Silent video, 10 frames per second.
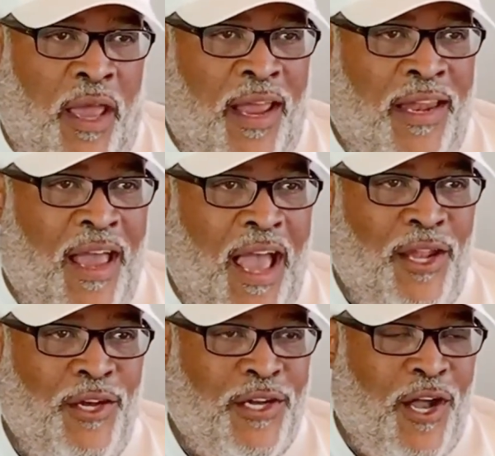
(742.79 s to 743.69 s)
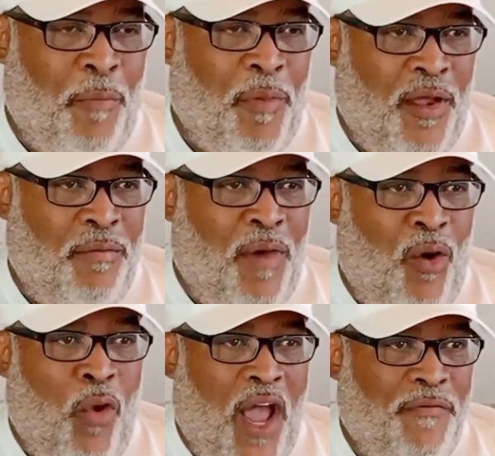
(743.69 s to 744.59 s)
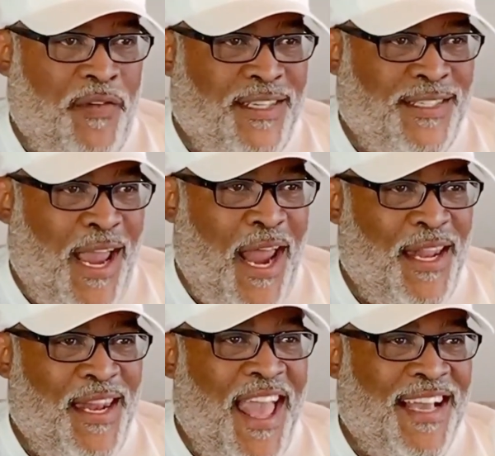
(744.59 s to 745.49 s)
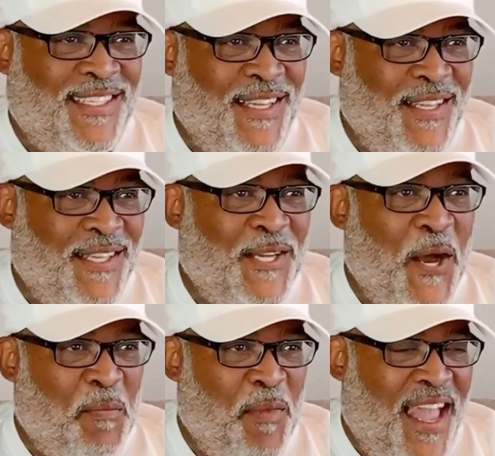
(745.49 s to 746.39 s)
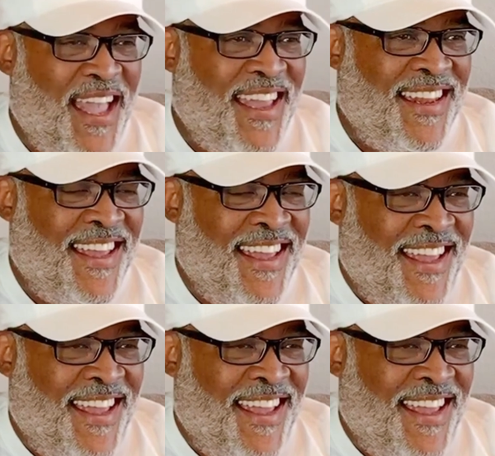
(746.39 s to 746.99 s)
and I look up, and my wife is standing next to this young man.